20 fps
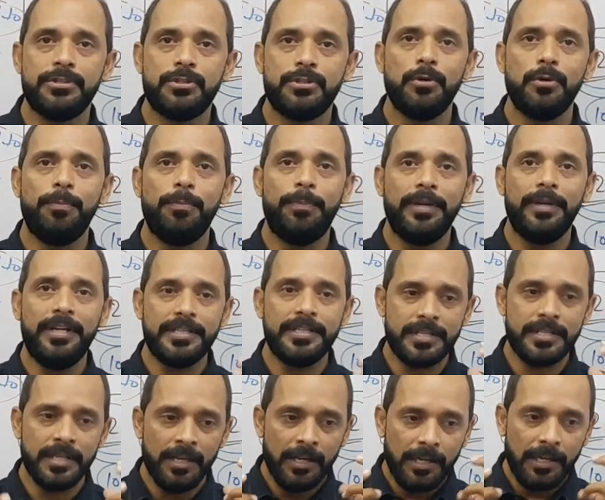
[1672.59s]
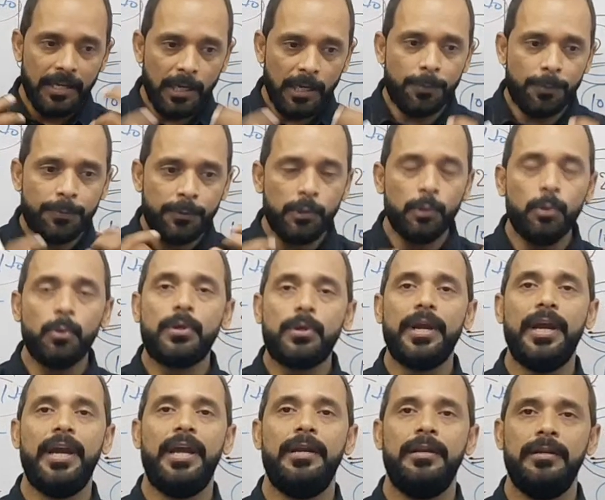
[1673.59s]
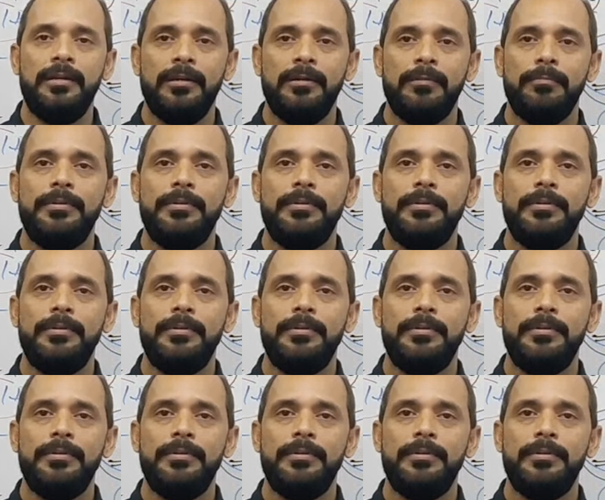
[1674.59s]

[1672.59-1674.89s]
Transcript: So please, if you can,